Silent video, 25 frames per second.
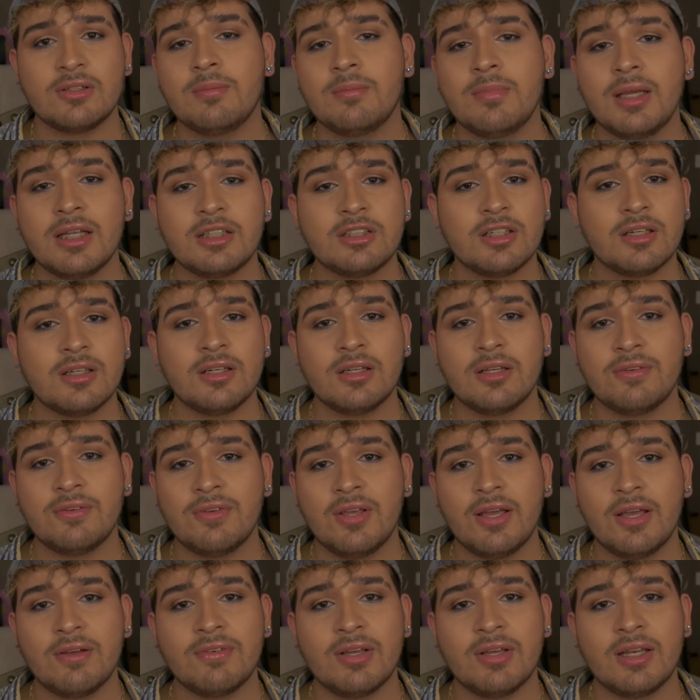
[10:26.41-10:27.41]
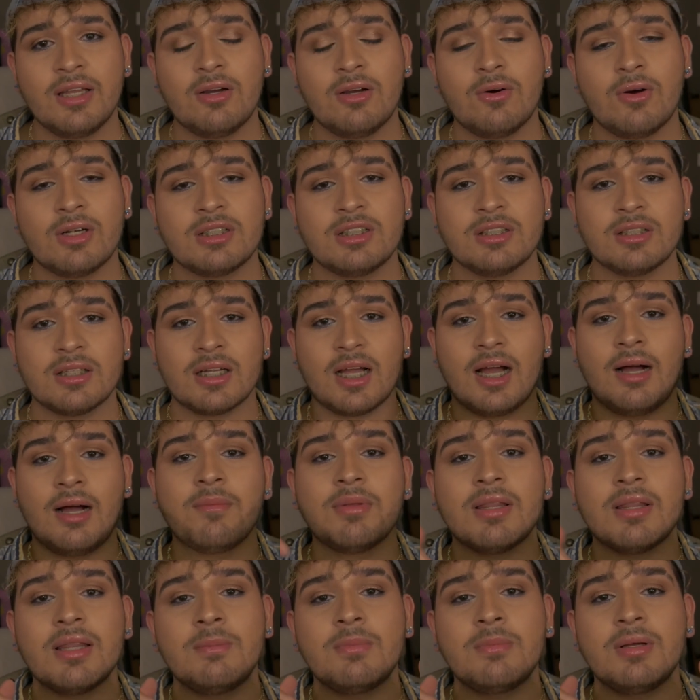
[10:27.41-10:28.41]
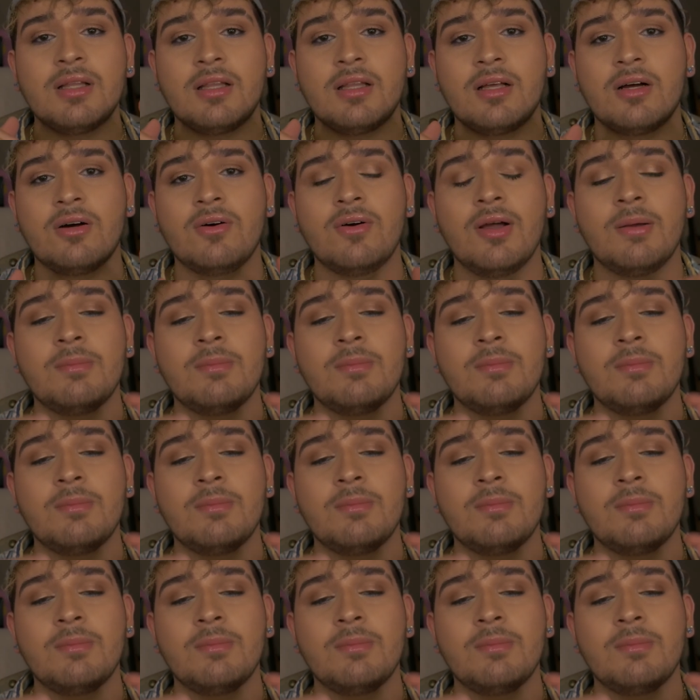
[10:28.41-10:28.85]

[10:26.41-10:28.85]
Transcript: And make sure to, if you have any questions, to comment them below,